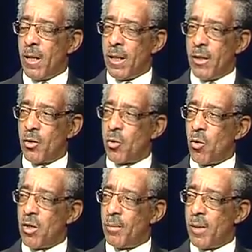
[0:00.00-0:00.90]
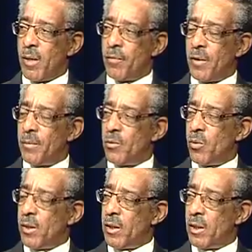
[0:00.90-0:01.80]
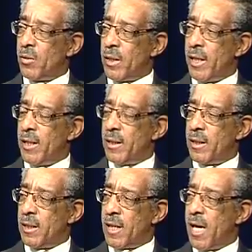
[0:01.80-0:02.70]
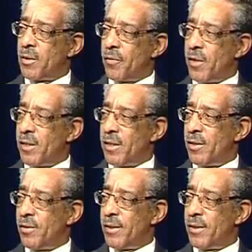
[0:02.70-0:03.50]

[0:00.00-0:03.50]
Can you talk about them and where they're located and the kinds of things they're doing?